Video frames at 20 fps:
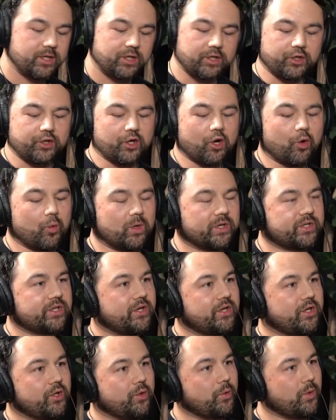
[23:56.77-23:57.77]
You know what
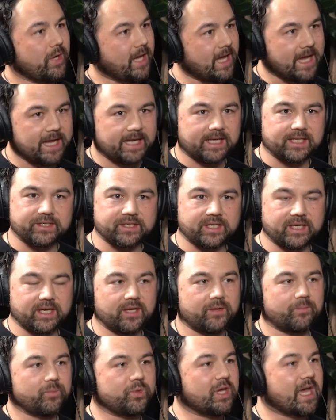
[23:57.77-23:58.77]
to do A to
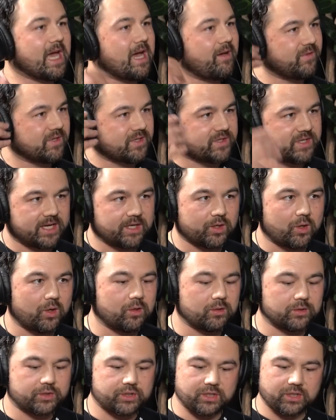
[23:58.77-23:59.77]
Z. You have the
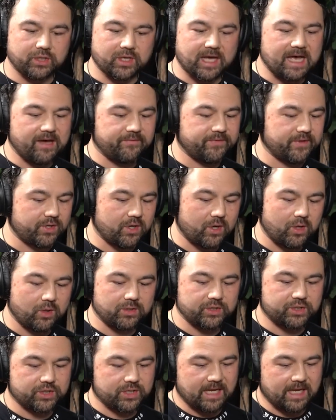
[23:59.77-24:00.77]
psychology. You have the knowledge.